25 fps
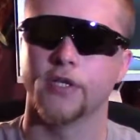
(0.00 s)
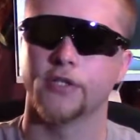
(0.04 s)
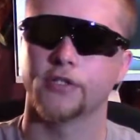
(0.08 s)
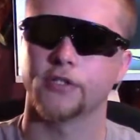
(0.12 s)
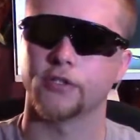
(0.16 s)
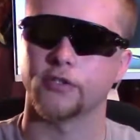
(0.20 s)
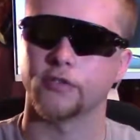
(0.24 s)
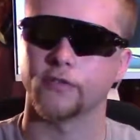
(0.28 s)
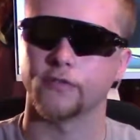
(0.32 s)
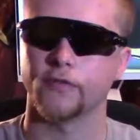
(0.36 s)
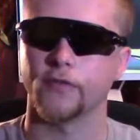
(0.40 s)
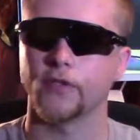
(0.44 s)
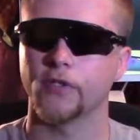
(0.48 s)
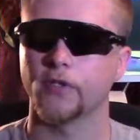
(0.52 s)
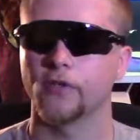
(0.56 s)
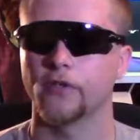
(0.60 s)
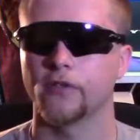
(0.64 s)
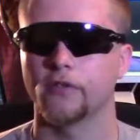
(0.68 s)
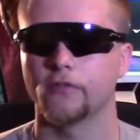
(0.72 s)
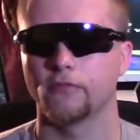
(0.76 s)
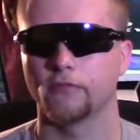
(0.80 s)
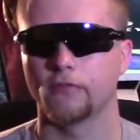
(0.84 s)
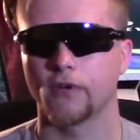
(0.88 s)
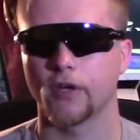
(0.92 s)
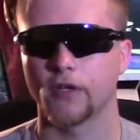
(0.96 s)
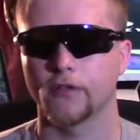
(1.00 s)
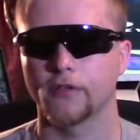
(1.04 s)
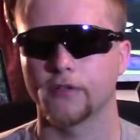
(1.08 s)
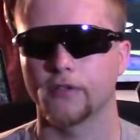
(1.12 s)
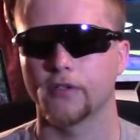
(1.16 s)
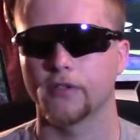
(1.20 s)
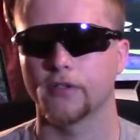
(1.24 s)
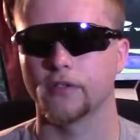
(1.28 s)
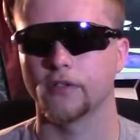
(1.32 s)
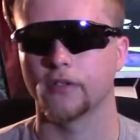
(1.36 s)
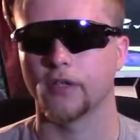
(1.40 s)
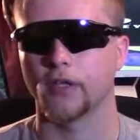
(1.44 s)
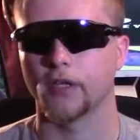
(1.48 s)
So if you go around
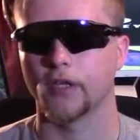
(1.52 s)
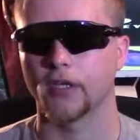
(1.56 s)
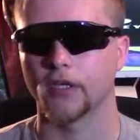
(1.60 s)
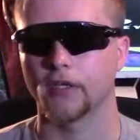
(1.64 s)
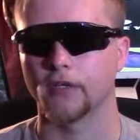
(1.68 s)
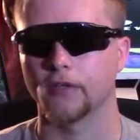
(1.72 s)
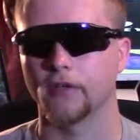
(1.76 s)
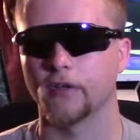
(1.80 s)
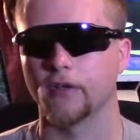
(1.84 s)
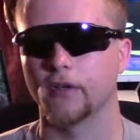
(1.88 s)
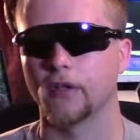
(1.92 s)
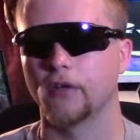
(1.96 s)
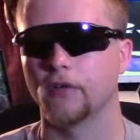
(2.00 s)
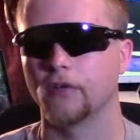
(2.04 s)
to like an